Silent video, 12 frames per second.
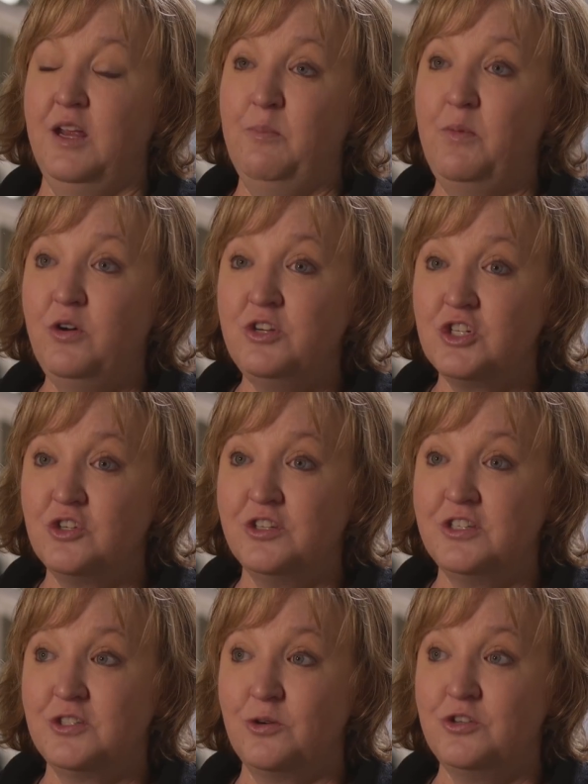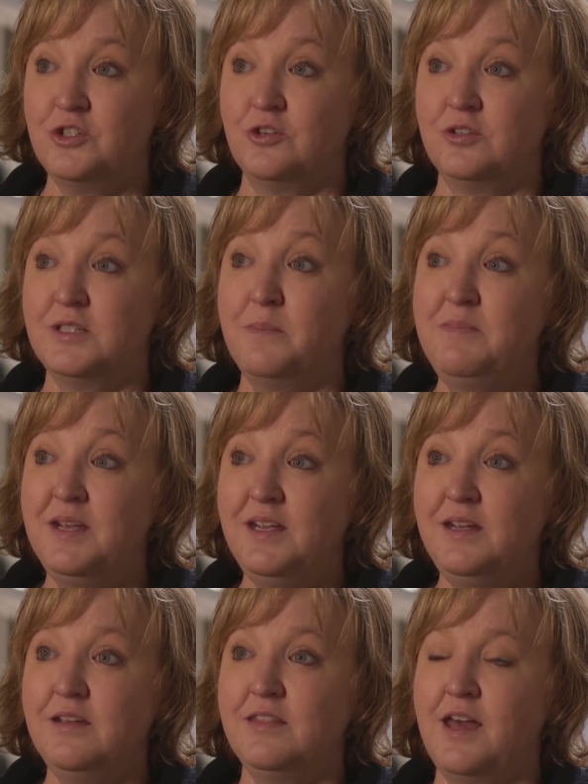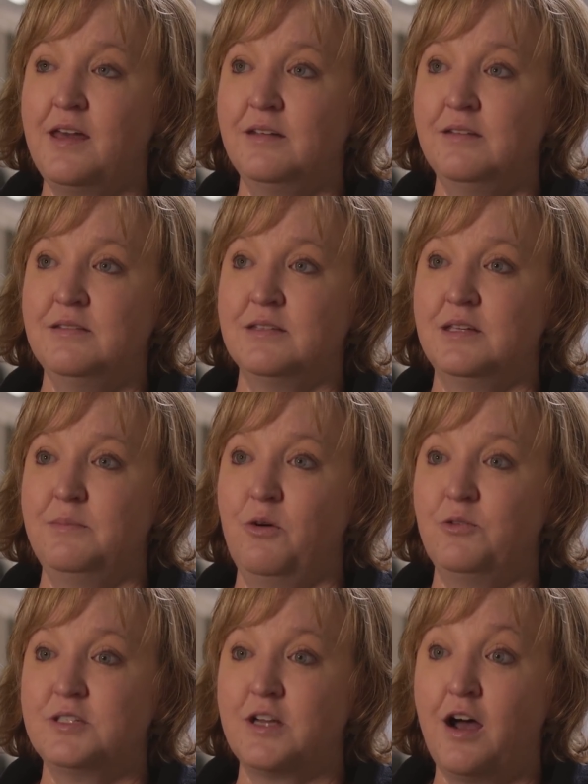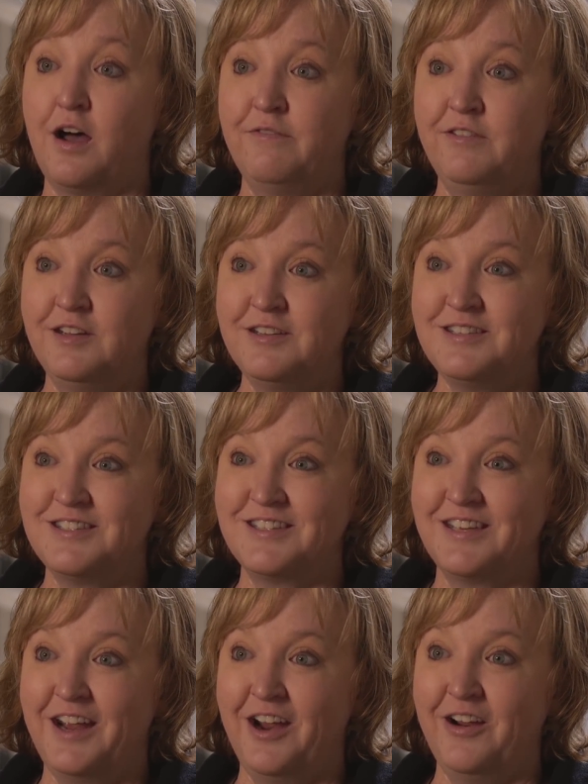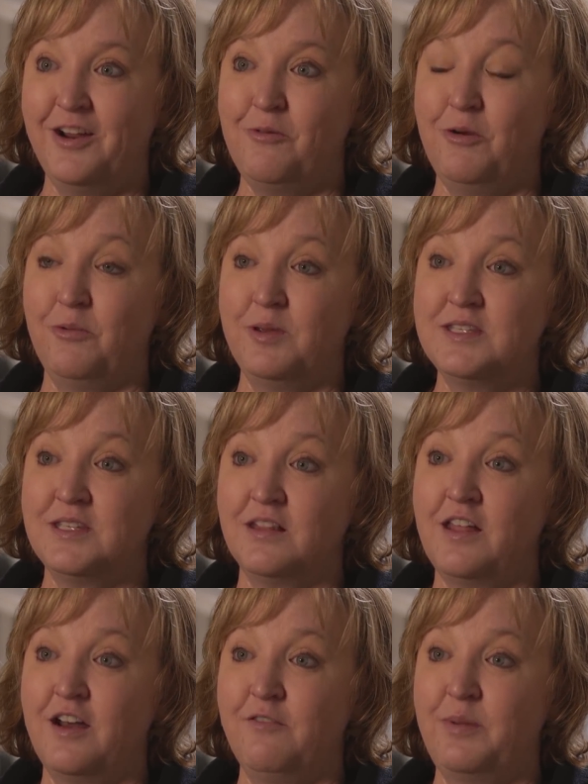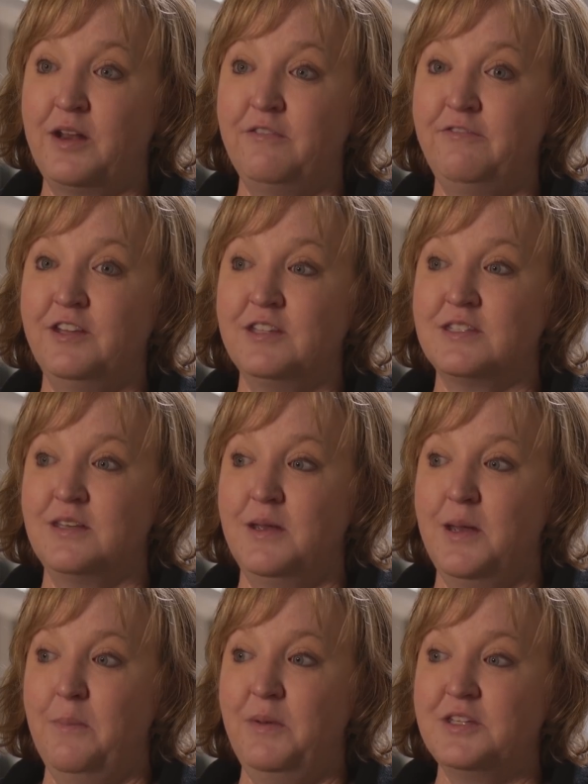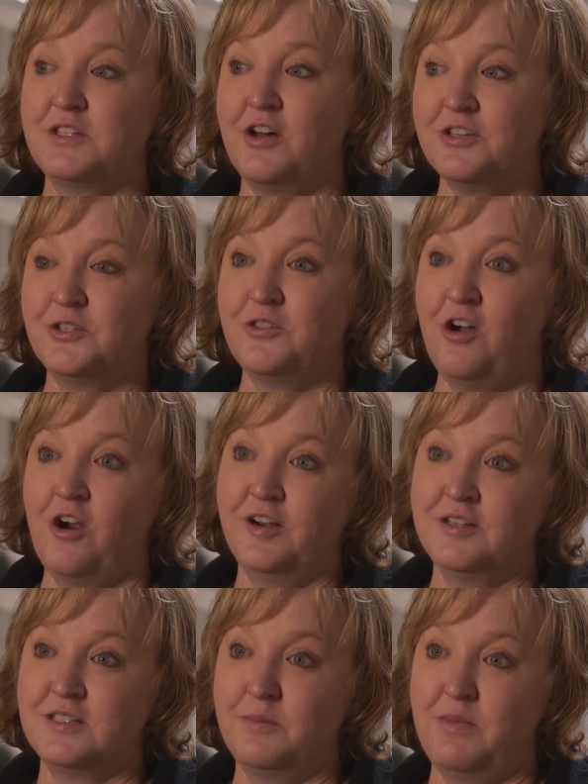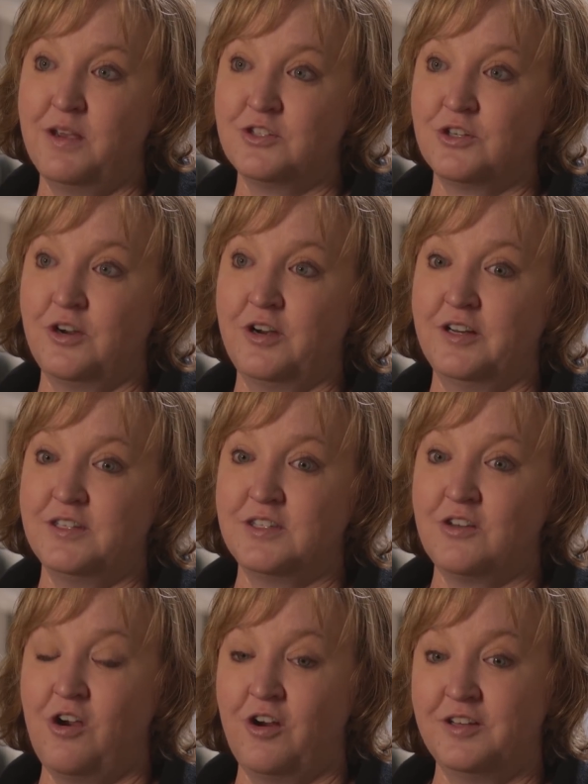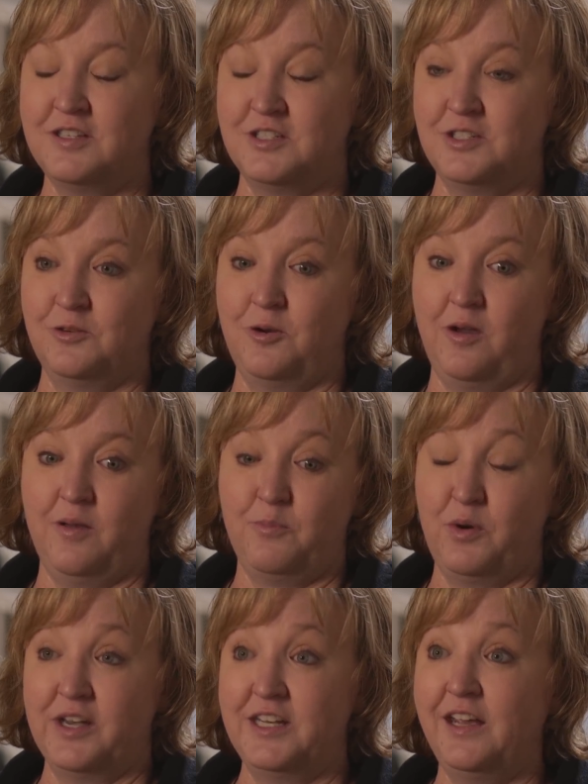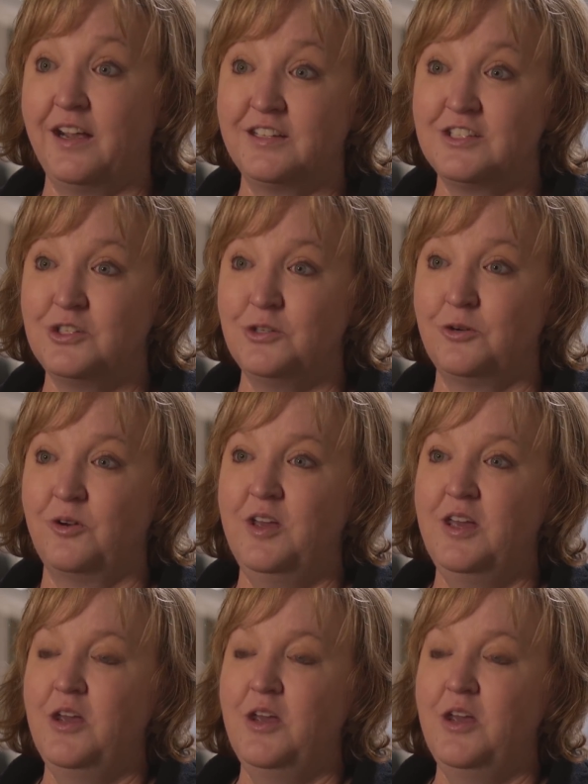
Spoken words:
Emotional and social, to me, that is the most obvious area where we see a lot of benefits, but it's also the hardest to measure and it's the hardest to predict too.